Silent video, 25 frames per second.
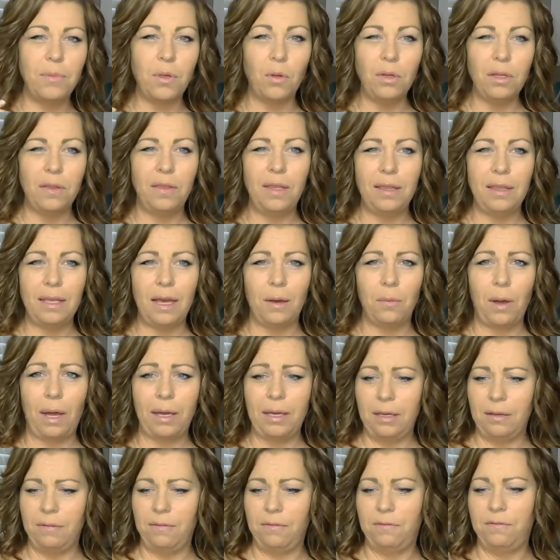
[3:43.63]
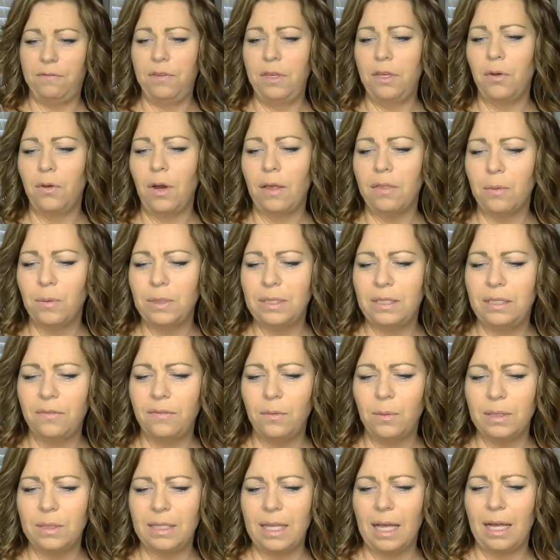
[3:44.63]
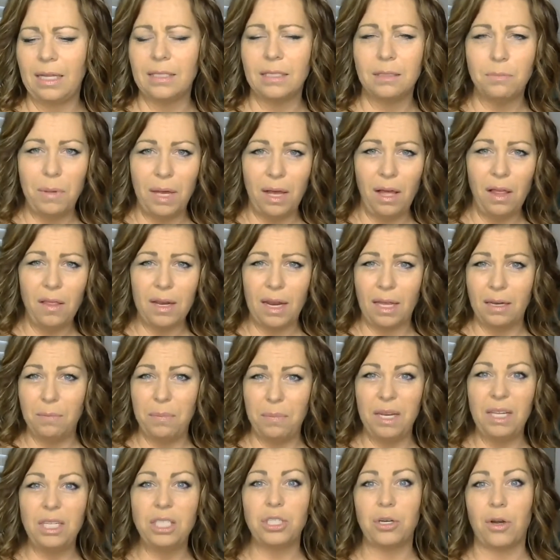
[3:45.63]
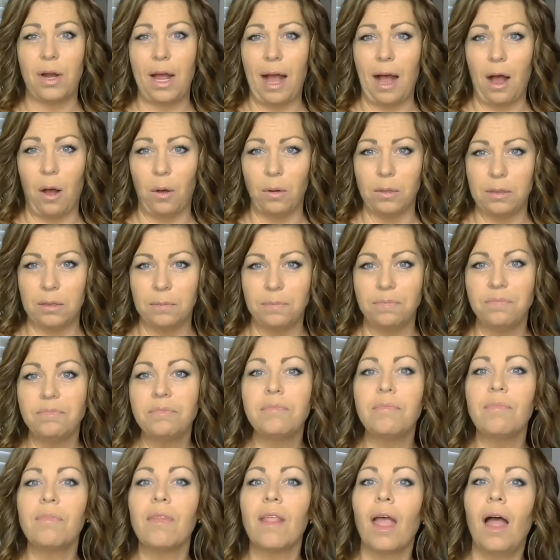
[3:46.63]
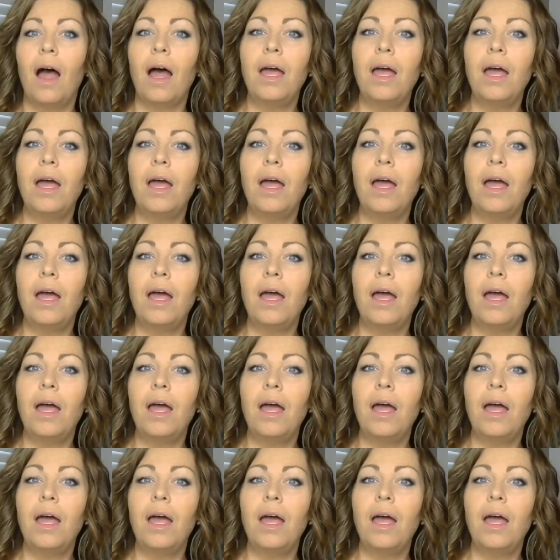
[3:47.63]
The only thing that I could figure out that was different was that smell, and I'd been at your house.